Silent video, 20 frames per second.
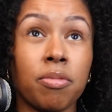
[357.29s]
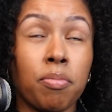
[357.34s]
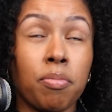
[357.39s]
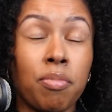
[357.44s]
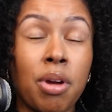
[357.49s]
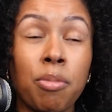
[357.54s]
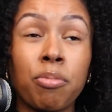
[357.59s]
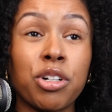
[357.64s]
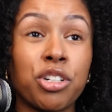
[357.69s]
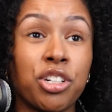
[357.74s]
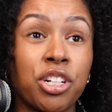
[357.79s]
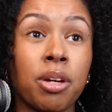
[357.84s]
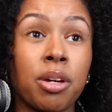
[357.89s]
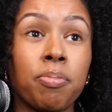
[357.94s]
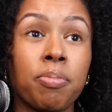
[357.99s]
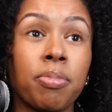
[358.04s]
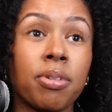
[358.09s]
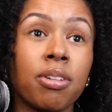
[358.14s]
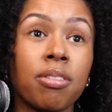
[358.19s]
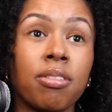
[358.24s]
membership
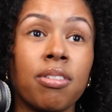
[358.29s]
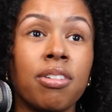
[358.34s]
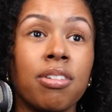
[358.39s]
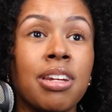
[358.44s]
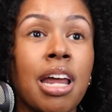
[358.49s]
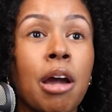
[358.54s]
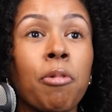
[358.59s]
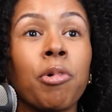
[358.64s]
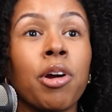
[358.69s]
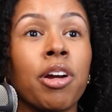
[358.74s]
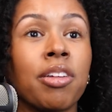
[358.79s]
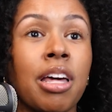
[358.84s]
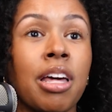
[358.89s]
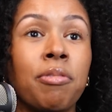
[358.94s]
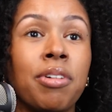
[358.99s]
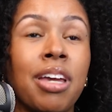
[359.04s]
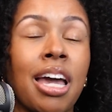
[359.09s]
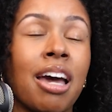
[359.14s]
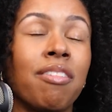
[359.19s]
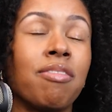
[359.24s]
network that
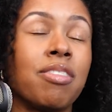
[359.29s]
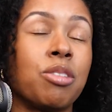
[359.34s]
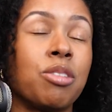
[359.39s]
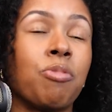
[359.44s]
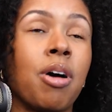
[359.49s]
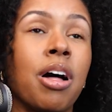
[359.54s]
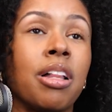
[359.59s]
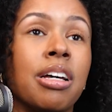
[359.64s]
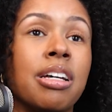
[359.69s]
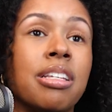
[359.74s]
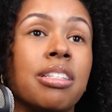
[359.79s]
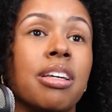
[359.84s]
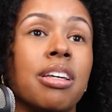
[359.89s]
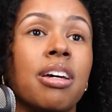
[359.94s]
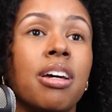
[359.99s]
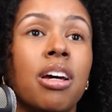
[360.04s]
we have, as well as